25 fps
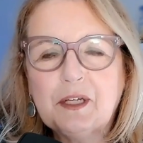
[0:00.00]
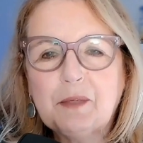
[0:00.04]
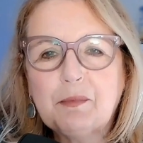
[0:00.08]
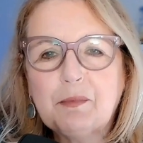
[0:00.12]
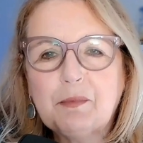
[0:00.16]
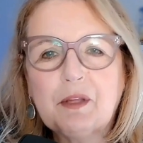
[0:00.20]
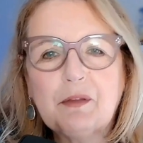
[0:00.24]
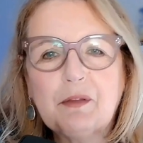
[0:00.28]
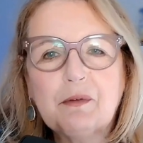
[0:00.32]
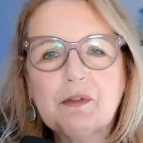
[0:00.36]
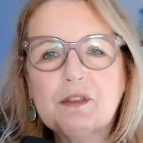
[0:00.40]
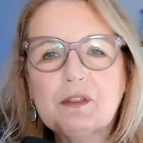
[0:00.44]

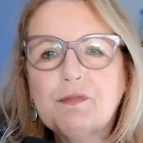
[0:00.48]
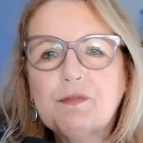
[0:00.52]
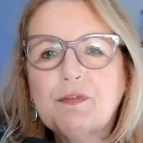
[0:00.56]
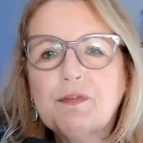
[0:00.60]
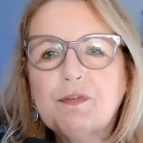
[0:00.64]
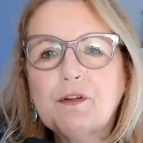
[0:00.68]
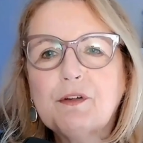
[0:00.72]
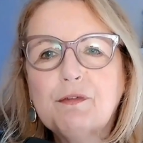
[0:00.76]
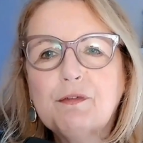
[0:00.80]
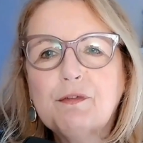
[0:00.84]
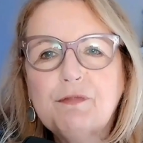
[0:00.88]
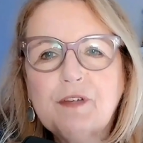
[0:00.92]
whether it's
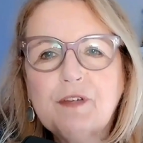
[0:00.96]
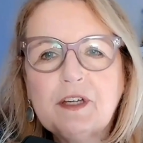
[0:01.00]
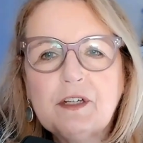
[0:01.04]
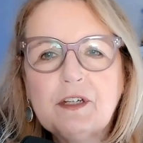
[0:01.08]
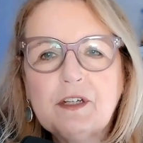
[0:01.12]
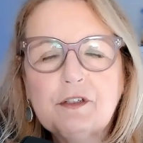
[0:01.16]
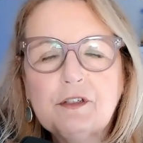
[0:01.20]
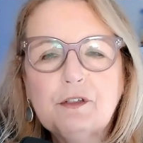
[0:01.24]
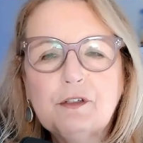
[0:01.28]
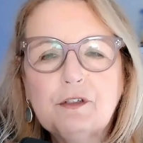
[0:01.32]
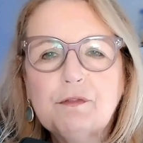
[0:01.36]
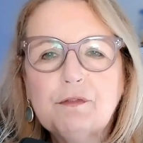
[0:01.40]
fear of
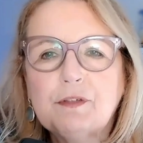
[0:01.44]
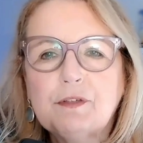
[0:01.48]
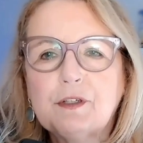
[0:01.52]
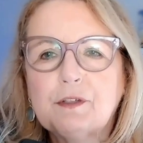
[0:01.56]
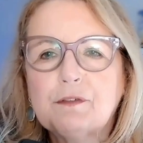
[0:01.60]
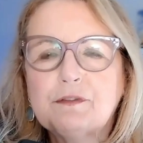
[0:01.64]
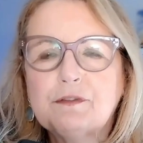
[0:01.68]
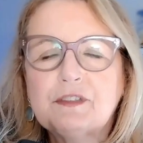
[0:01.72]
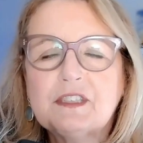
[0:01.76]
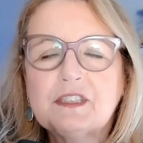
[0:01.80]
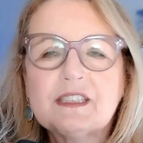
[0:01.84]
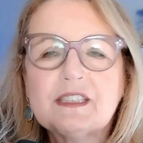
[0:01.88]
failure, fear
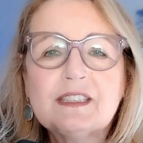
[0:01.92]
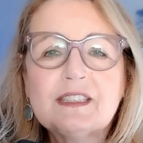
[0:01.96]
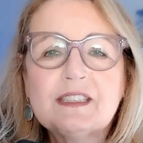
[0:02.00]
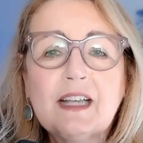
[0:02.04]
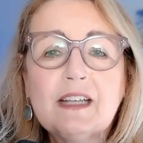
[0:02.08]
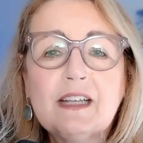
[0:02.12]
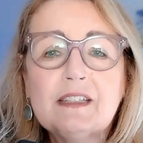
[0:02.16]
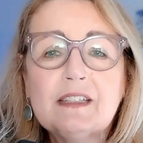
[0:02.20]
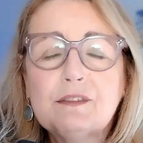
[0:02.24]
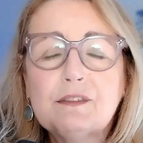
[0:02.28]
of success,